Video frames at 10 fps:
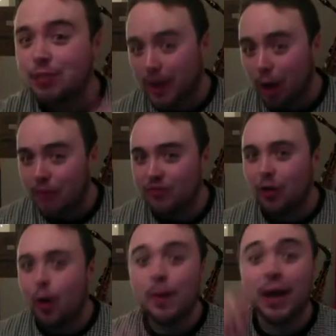we're going
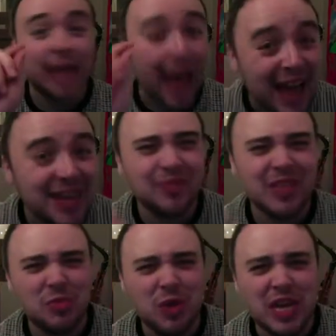for by the end of this
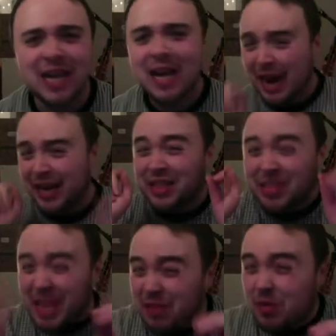week, and I
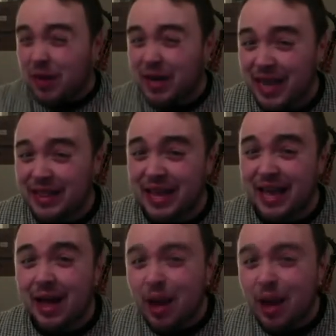think we might get there.